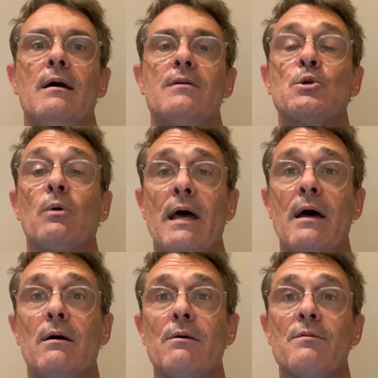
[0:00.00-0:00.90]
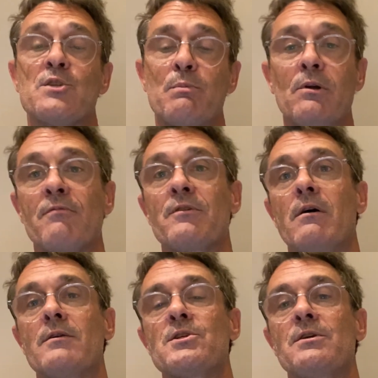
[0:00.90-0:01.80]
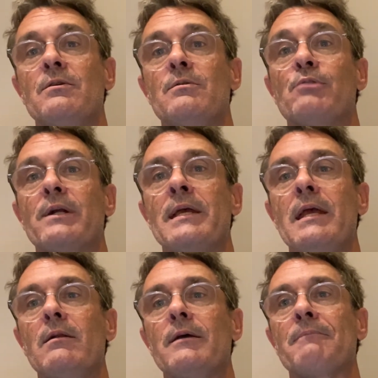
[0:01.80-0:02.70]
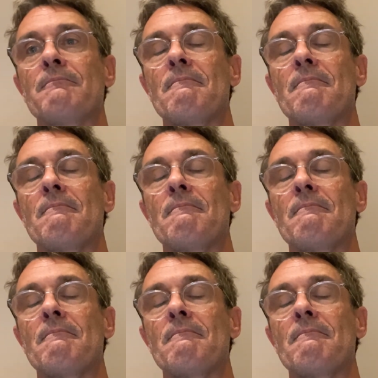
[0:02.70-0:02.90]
to allow the Spirit of God to bring healing.